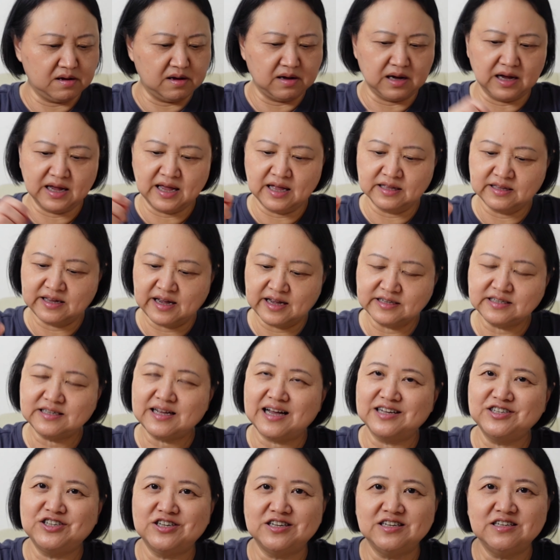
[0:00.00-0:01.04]
I can taste
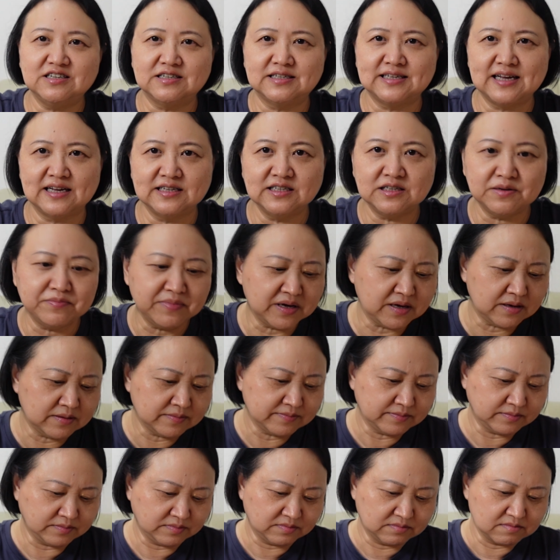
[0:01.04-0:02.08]
actually the sesame.
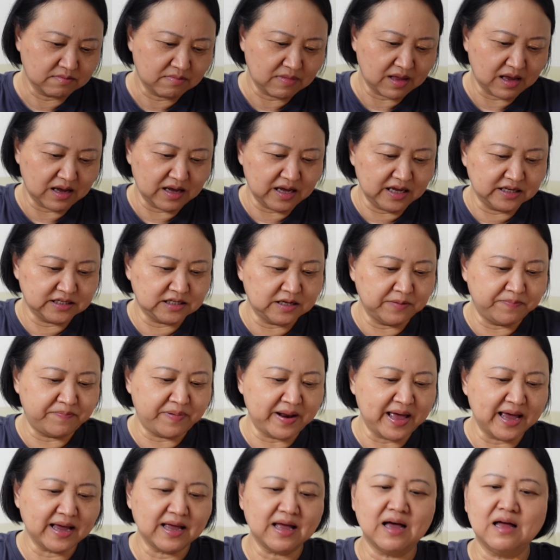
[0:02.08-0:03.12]
It's the
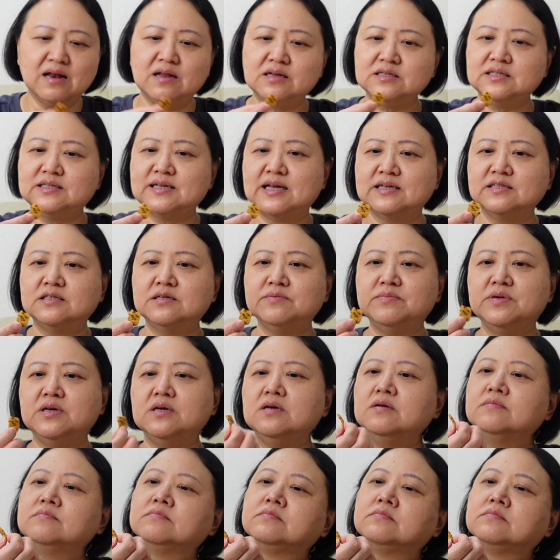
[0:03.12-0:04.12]
black color sesame.